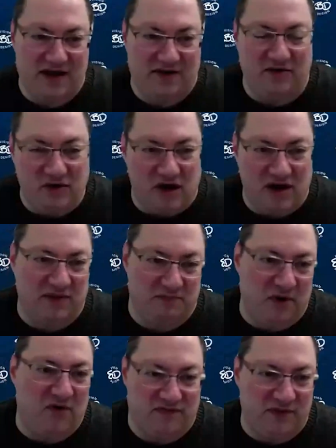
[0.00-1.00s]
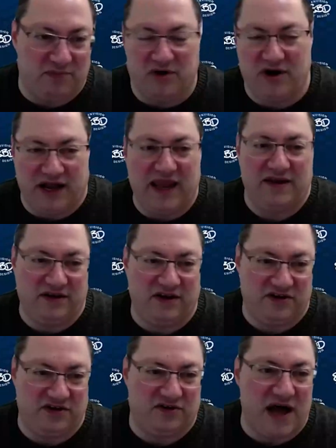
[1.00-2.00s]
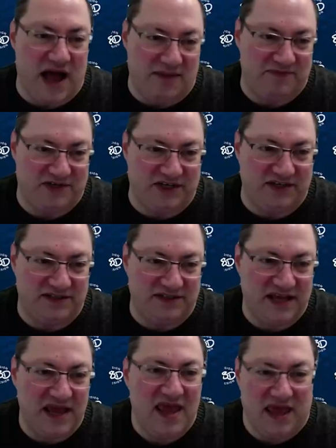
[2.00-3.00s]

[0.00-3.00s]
I look at both the print and digital options